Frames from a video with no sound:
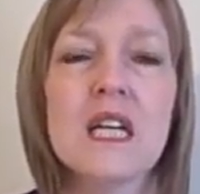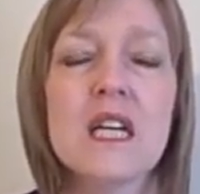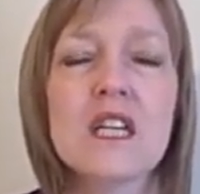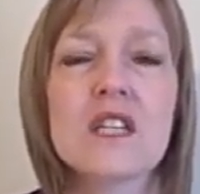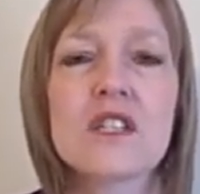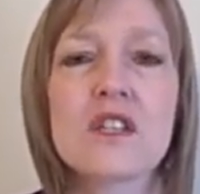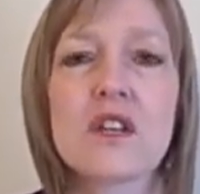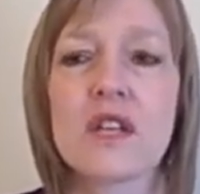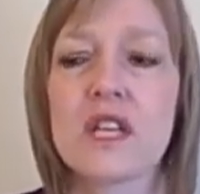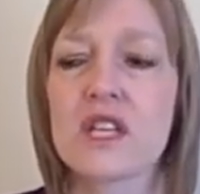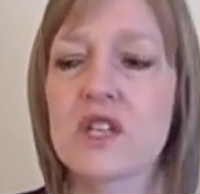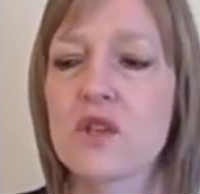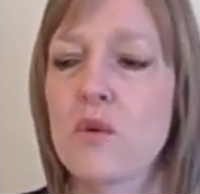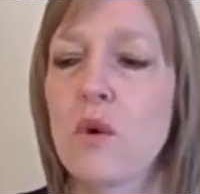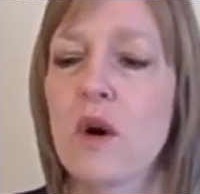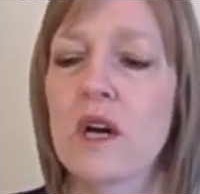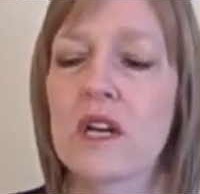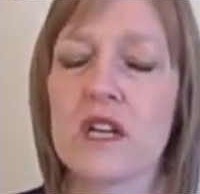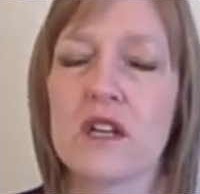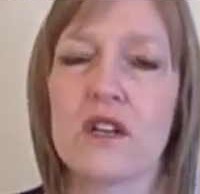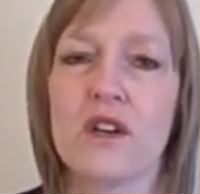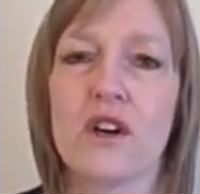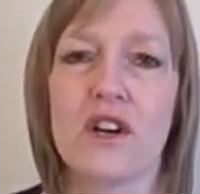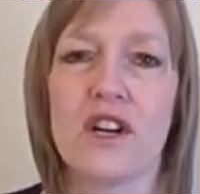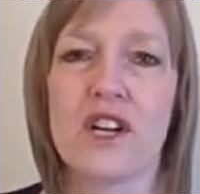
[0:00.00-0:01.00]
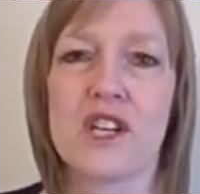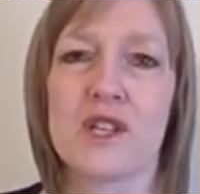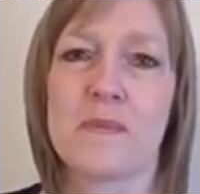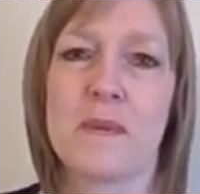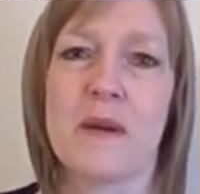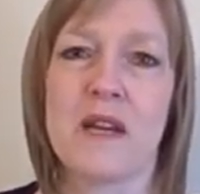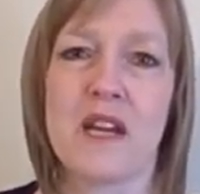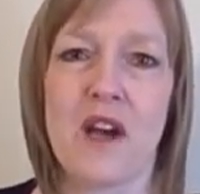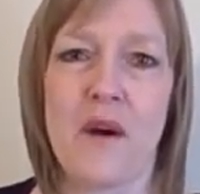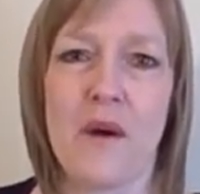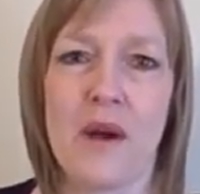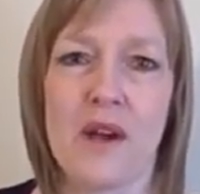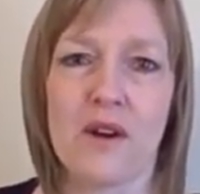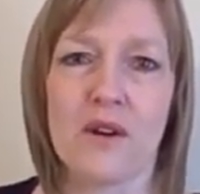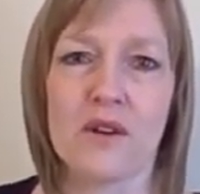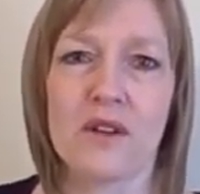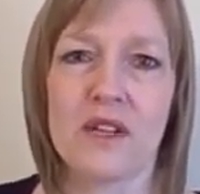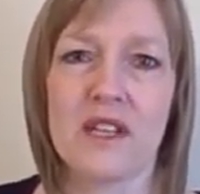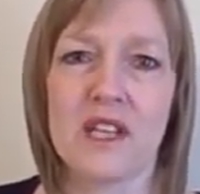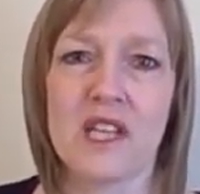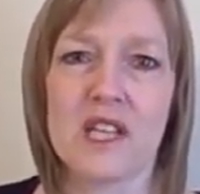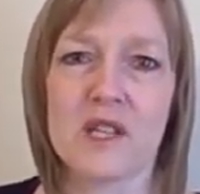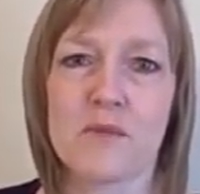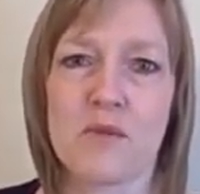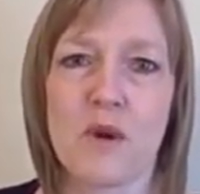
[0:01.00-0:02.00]
So there's quite a lot has been going on in
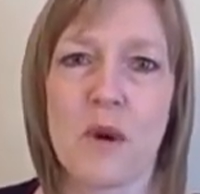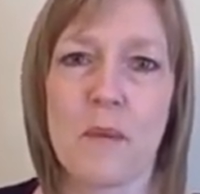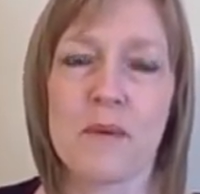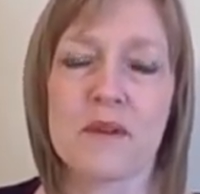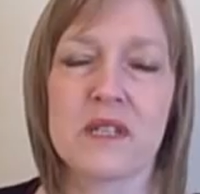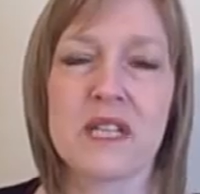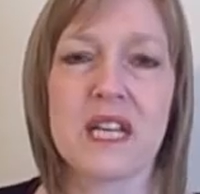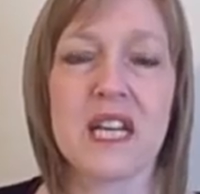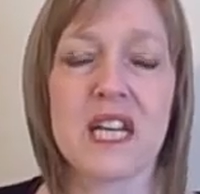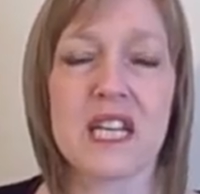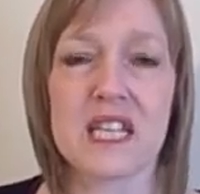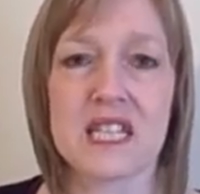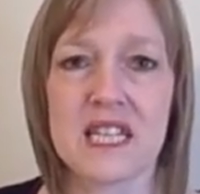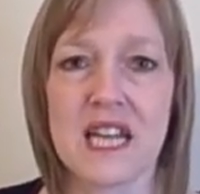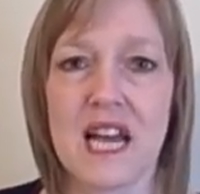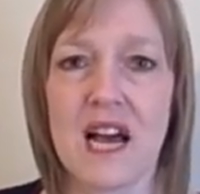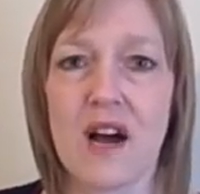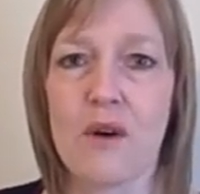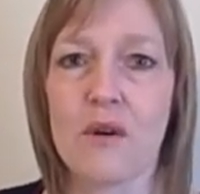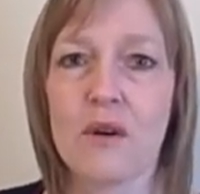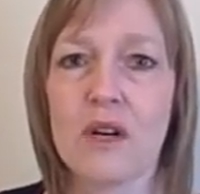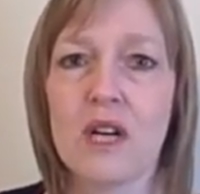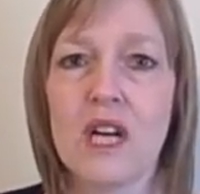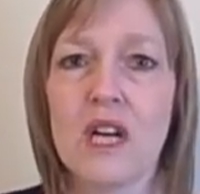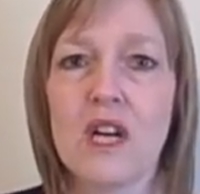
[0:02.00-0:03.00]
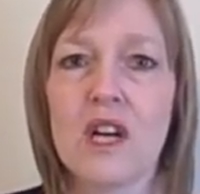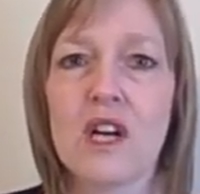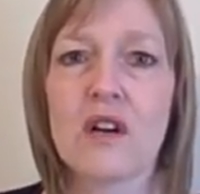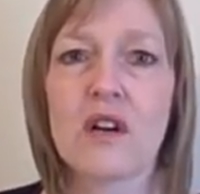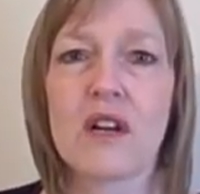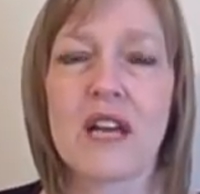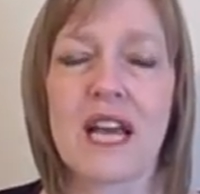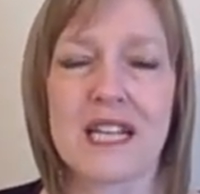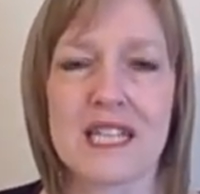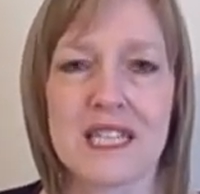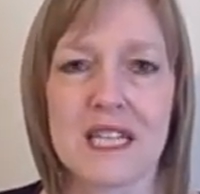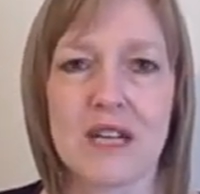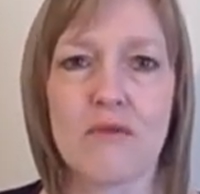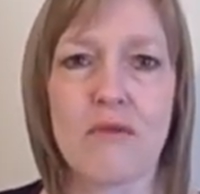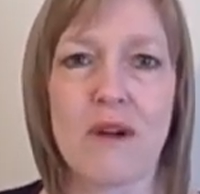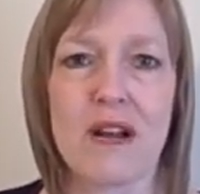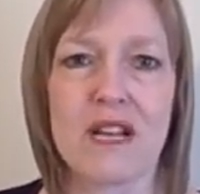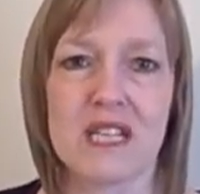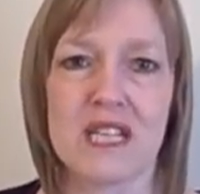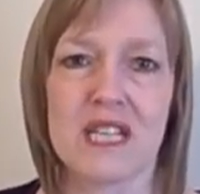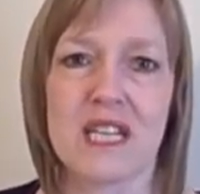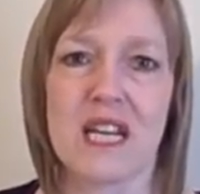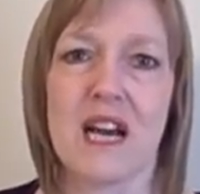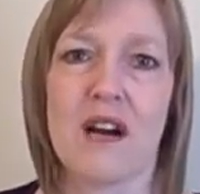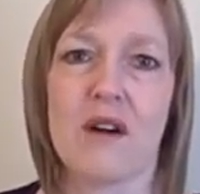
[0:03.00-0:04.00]
this property, and it's now getting
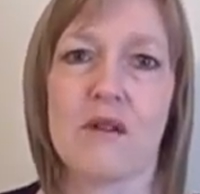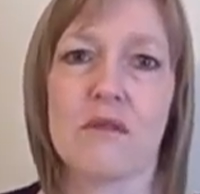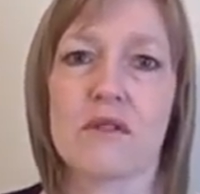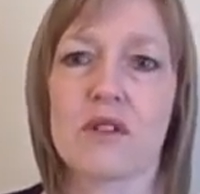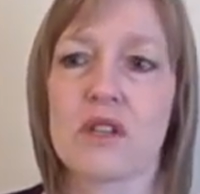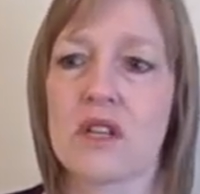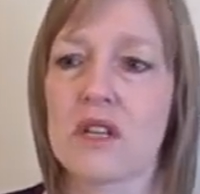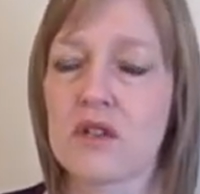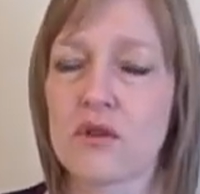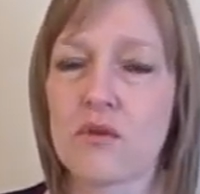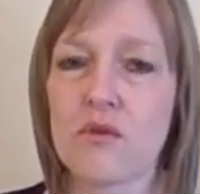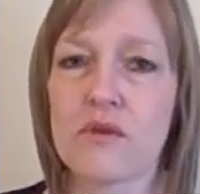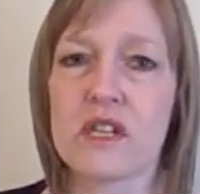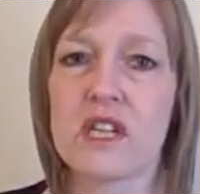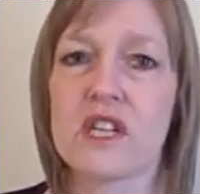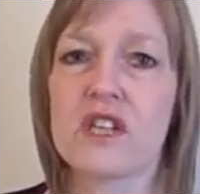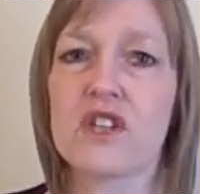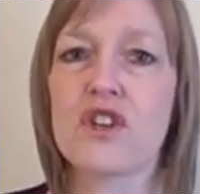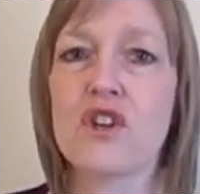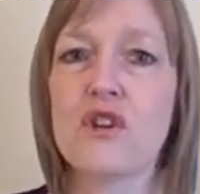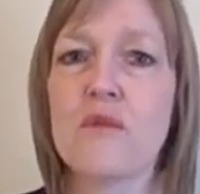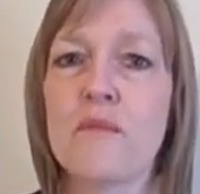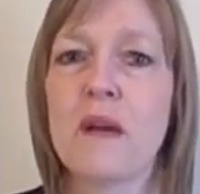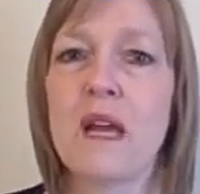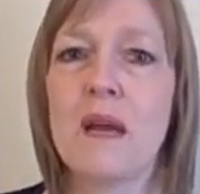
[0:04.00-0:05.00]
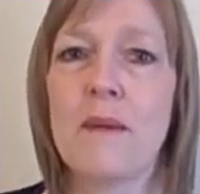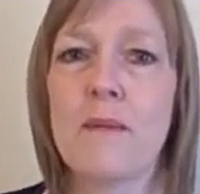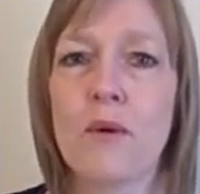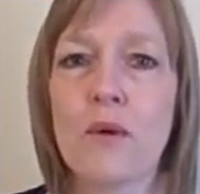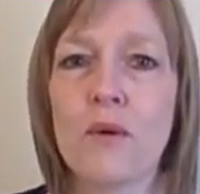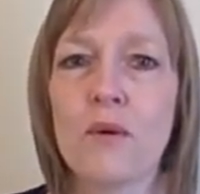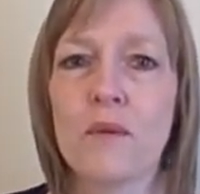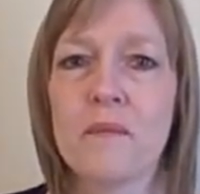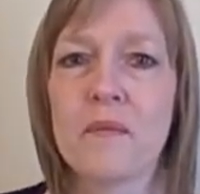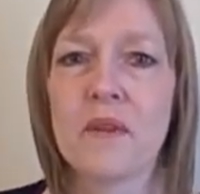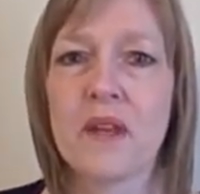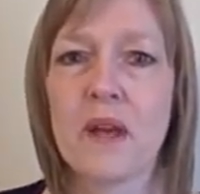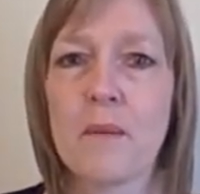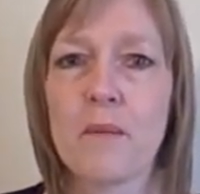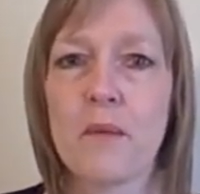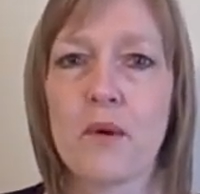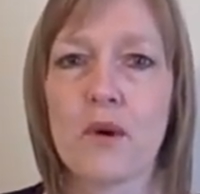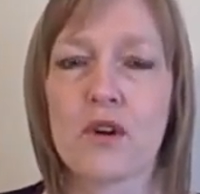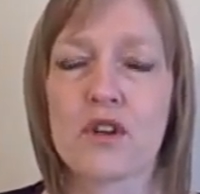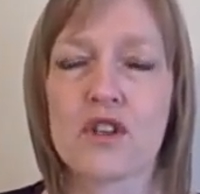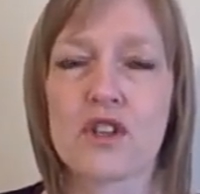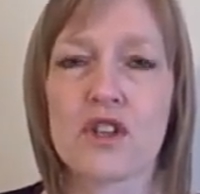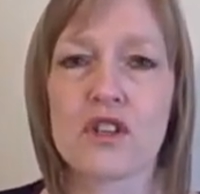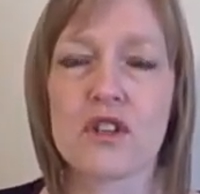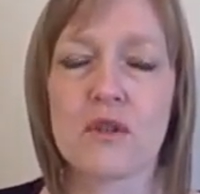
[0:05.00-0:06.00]
rented out. There's already two people
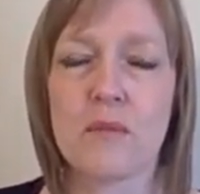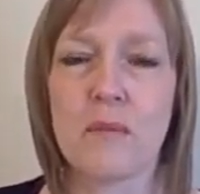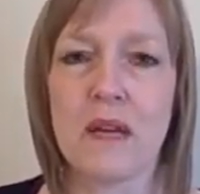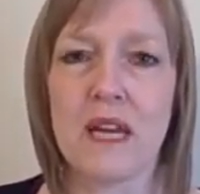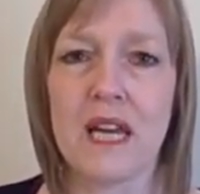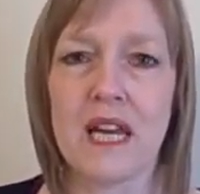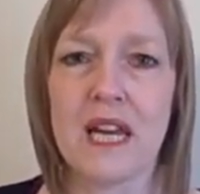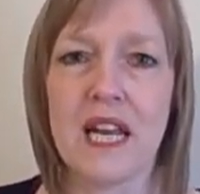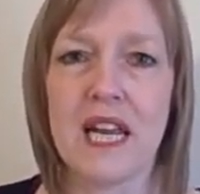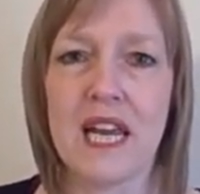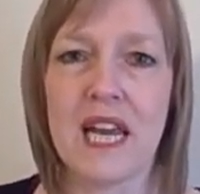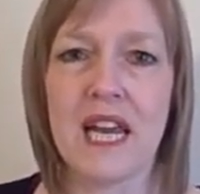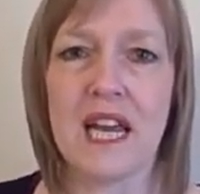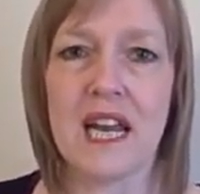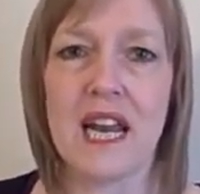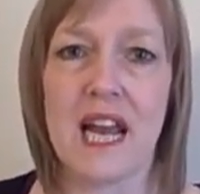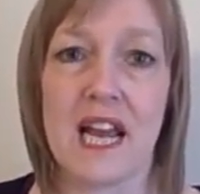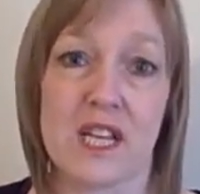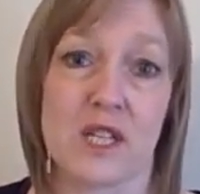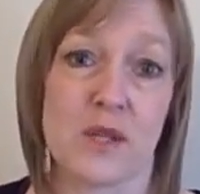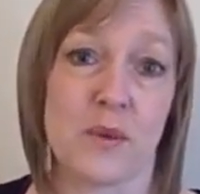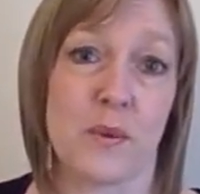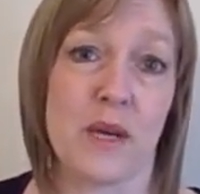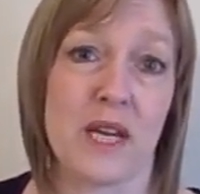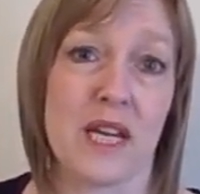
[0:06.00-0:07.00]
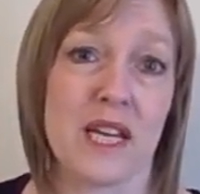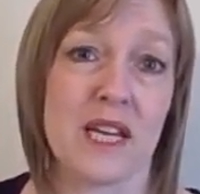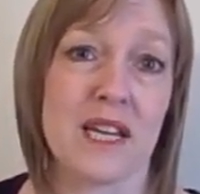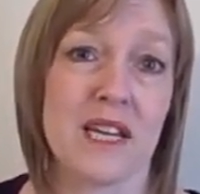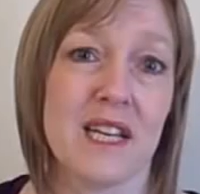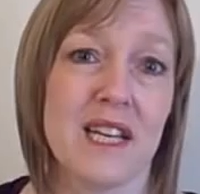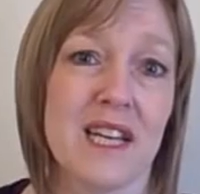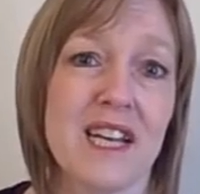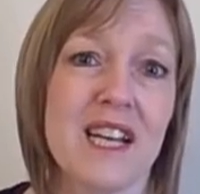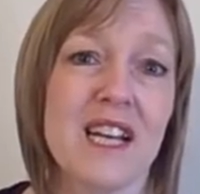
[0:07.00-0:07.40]
booked to be in here next week.